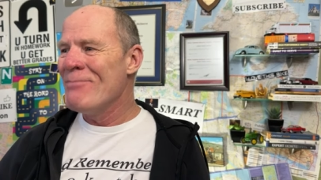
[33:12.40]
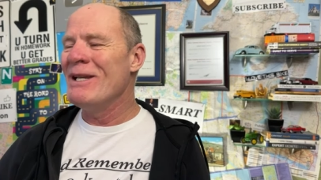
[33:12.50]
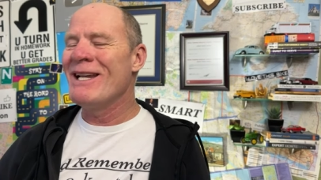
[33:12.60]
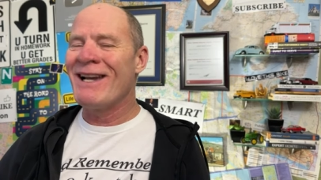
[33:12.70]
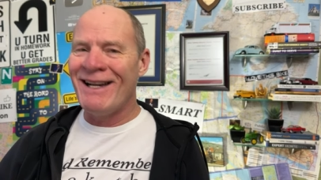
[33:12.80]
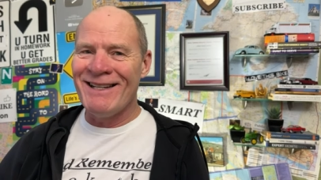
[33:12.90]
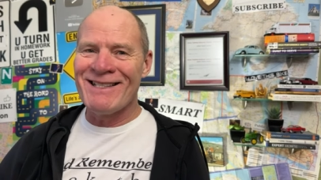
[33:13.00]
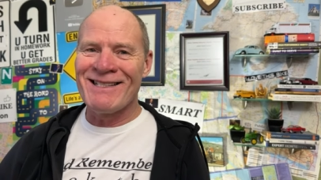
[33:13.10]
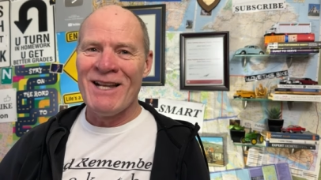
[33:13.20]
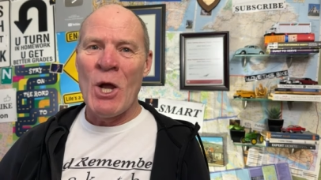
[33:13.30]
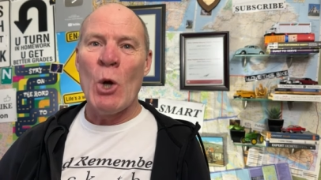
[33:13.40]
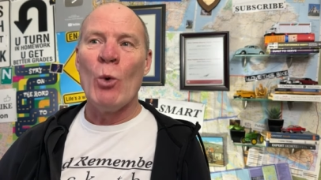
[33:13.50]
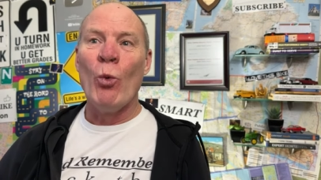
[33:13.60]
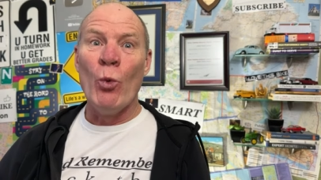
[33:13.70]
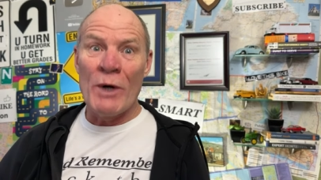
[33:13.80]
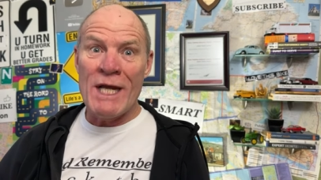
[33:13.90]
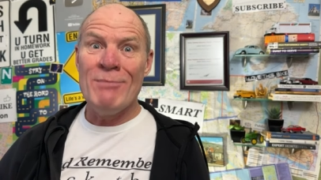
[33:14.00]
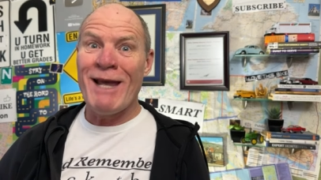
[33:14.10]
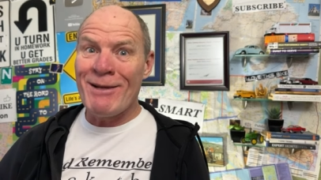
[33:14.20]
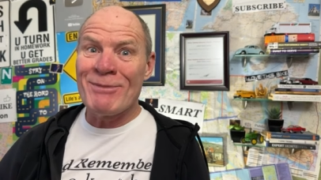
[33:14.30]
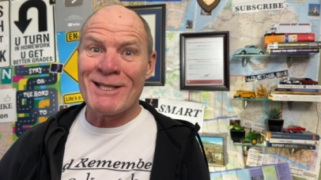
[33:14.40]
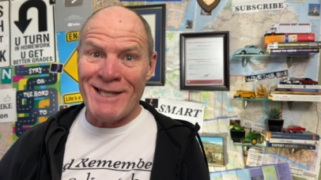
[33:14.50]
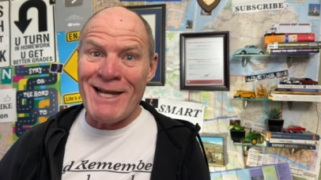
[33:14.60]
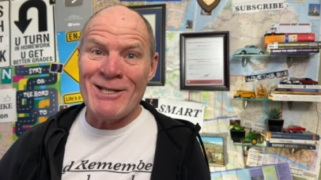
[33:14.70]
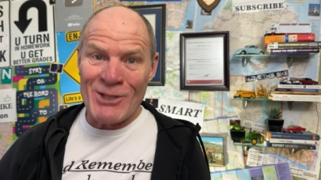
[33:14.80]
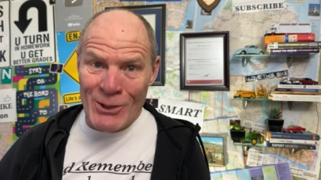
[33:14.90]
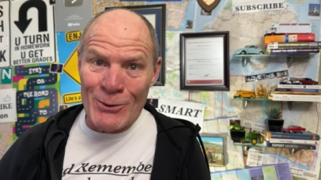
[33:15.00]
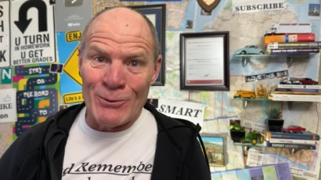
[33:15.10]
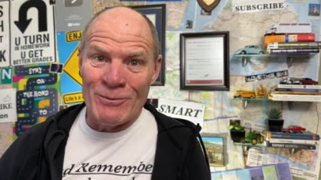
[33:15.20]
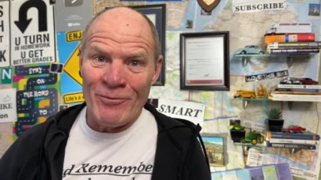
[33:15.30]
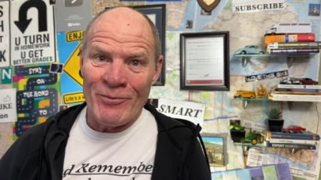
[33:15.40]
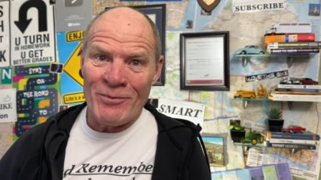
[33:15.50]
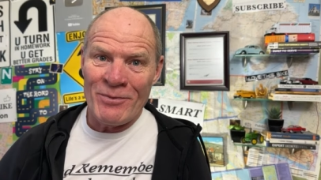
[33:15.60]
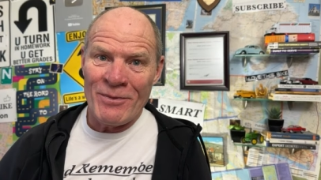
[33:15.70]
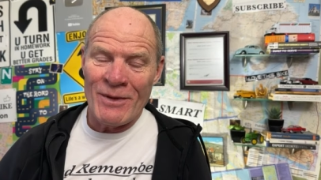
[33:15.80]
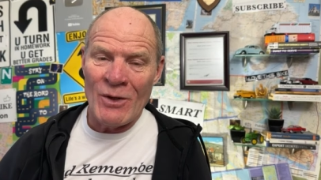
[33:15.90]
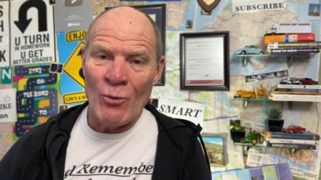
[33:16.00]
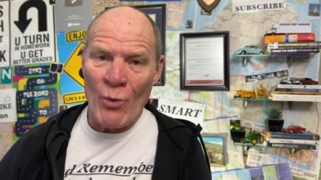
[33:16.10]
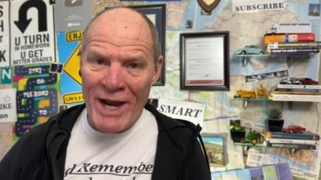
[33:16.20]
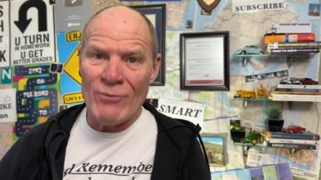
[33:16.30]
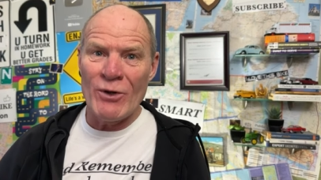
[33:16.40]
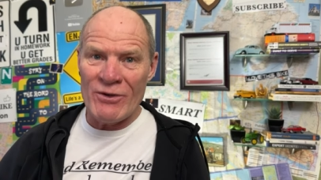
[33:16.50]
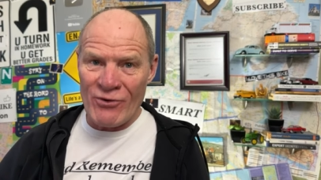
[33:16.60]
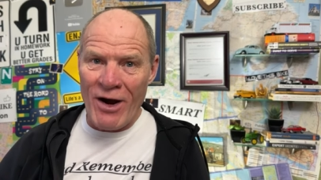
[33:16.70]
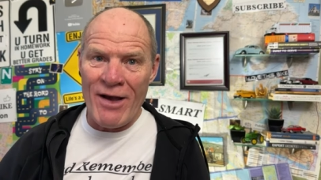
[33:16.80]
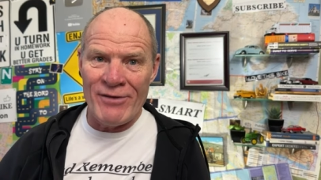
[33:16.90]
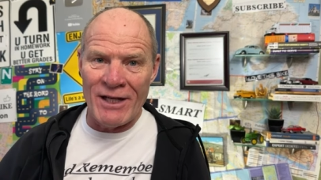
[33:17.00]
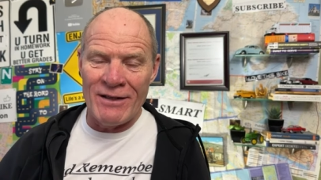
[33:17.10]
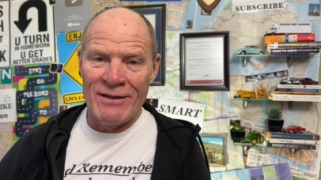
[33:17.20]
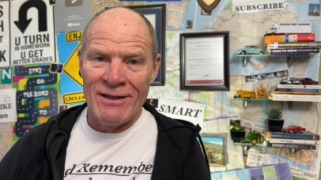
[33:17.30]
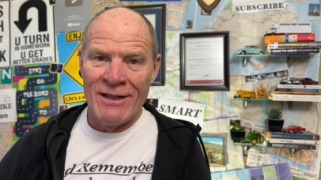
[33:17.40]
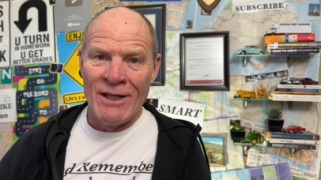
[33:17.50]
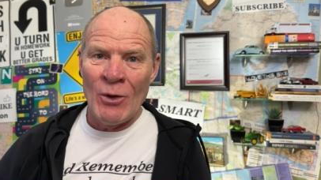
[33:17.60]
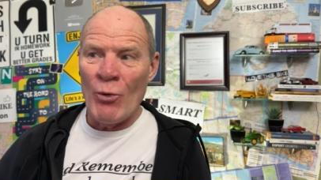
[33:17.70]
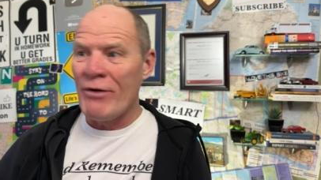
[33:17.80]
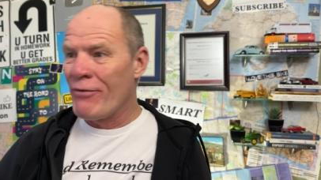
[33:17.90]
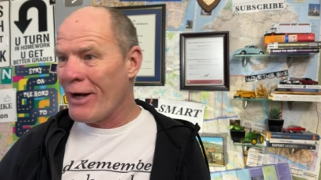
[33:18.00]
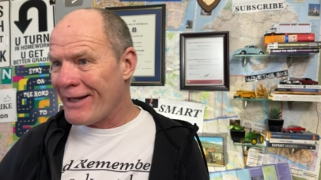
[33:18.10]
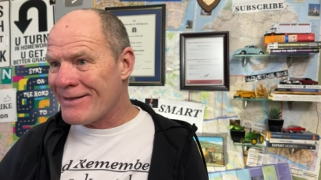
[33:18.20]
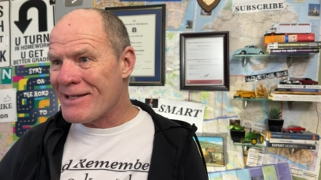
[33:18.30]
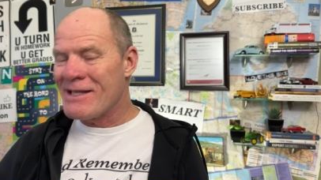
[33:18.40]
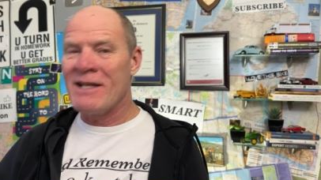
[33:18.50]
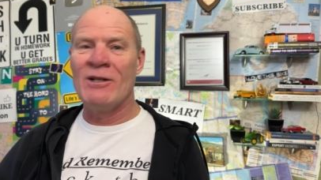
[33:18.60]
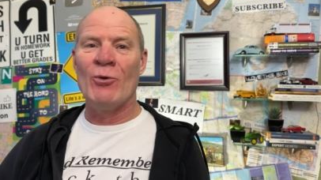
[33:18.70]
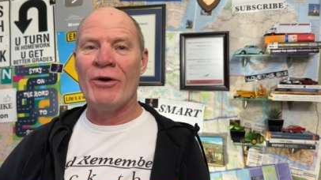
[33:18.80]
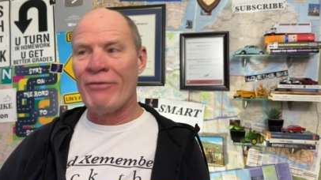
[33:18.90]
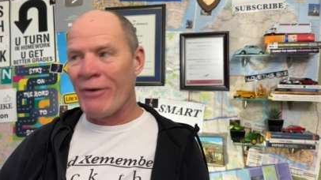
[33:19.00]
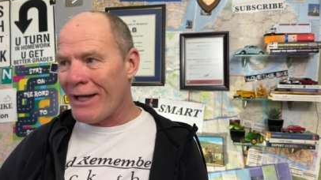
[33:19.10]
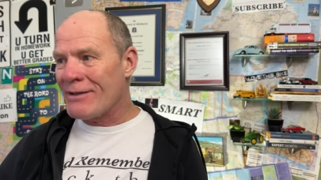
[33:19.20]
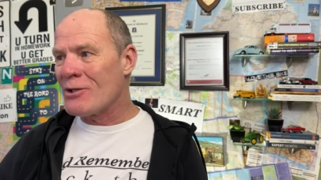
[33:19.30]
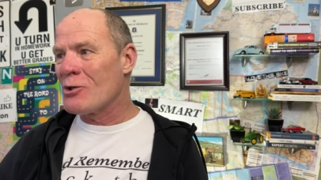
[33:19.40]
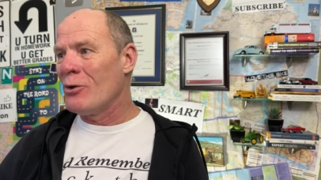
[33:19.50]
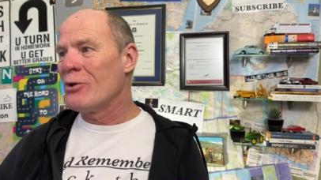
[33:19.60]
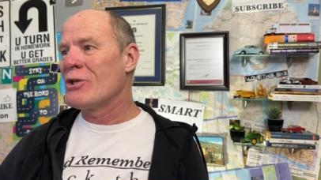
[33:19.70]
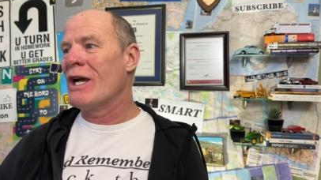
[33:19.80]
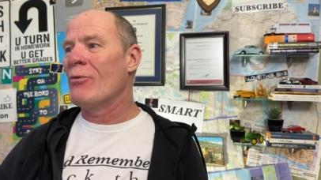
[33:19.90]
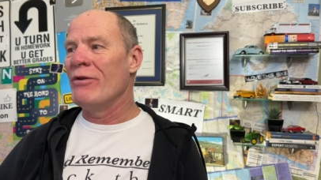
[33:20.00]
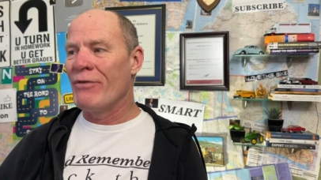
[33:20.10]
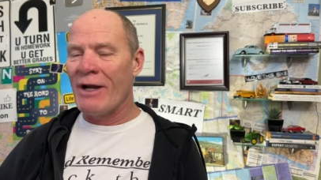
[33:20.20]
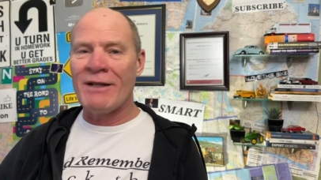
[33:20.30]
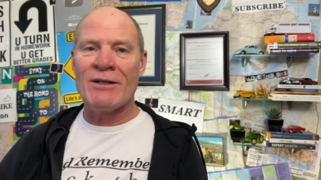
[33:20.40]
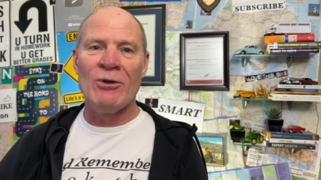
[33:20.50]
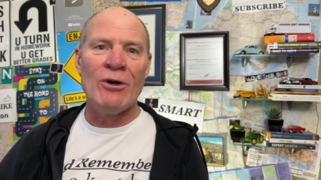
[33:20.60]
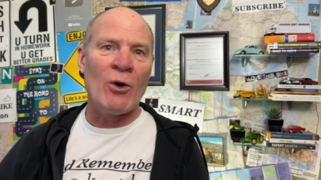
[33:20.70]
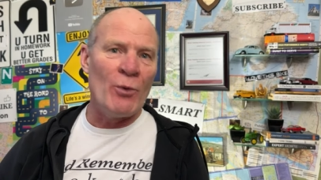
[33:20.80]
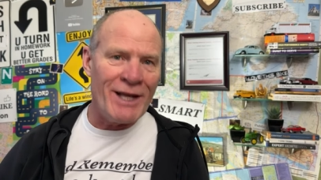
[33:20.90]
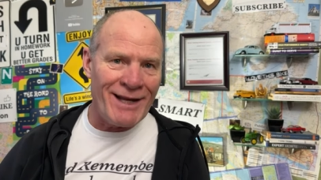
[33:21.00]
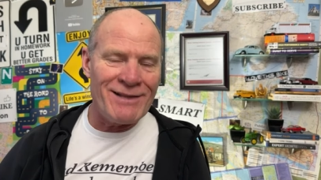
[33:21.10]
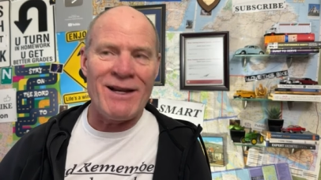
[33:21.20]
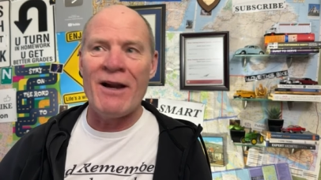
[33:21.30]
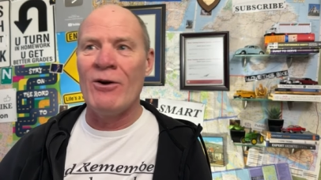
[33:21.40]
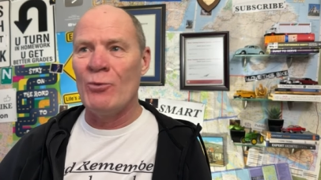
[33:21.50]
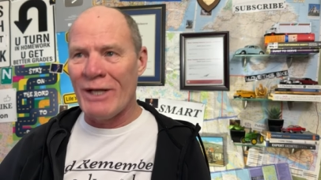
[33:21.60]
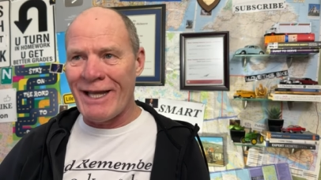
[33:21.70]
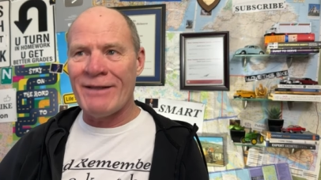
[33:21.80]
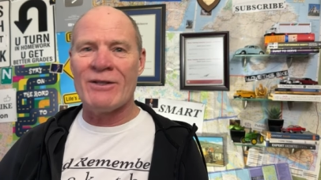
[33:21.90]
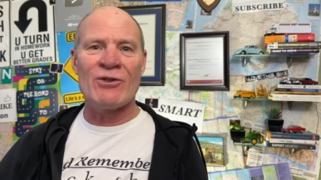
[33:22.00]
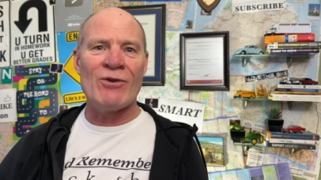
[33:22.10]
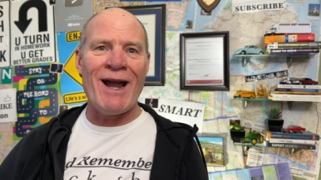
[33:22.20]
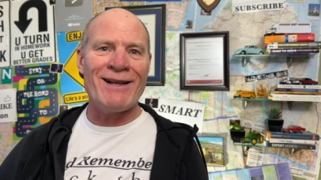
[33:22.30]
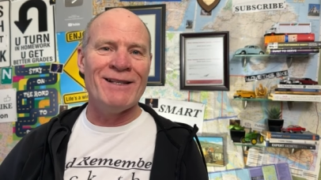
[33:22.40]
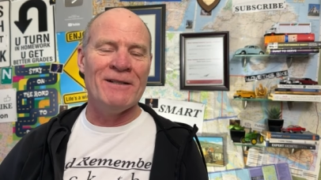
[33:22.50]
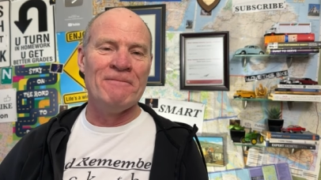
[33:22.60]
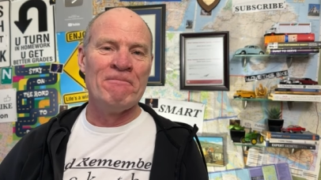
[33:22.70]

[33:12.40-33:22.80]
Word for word: because we make mistakes too when we're driving. We forget to signal, we forget to shoulder check, we forget to look, we get tired, we get distracted.